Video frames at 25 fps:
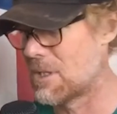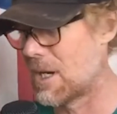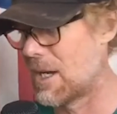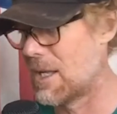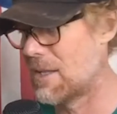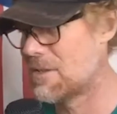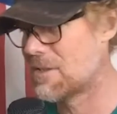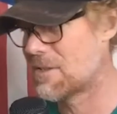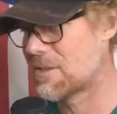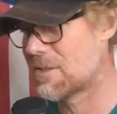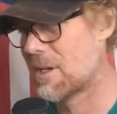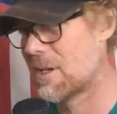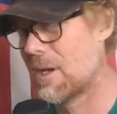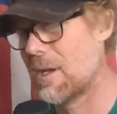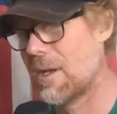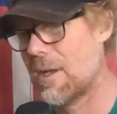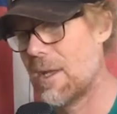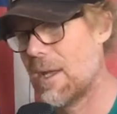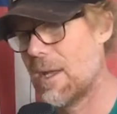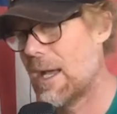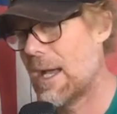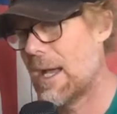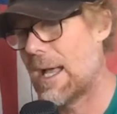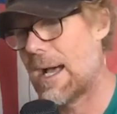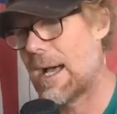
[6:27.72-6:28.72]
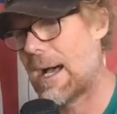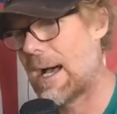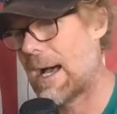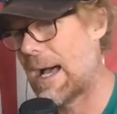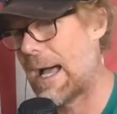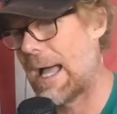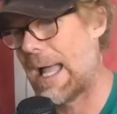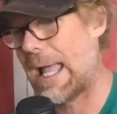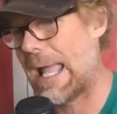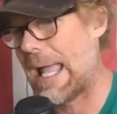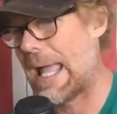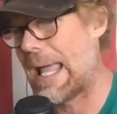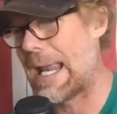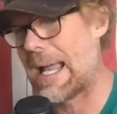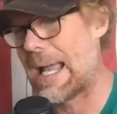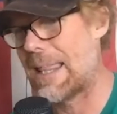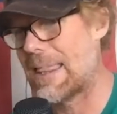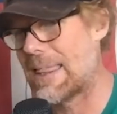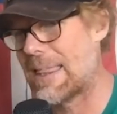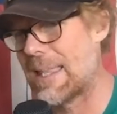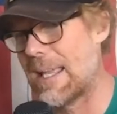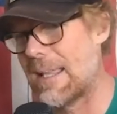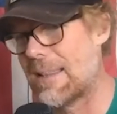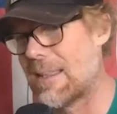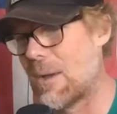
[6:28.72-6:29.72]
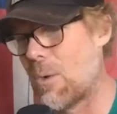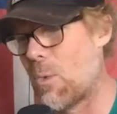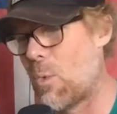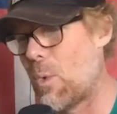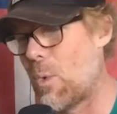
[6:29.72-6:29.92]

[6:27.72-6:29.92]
duds. And I think that